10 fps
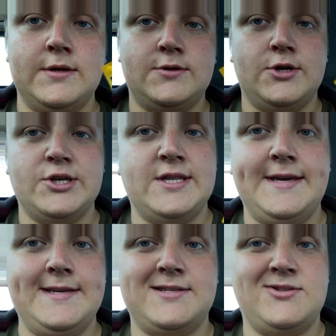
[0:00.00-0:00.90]
just
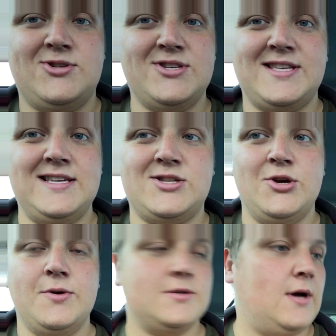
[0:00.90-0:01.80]
these, just these
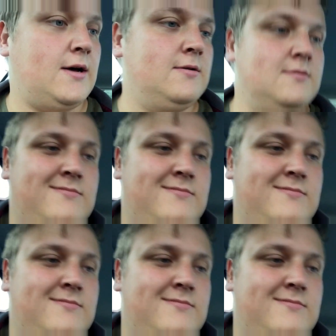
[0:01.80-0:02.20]
two as well.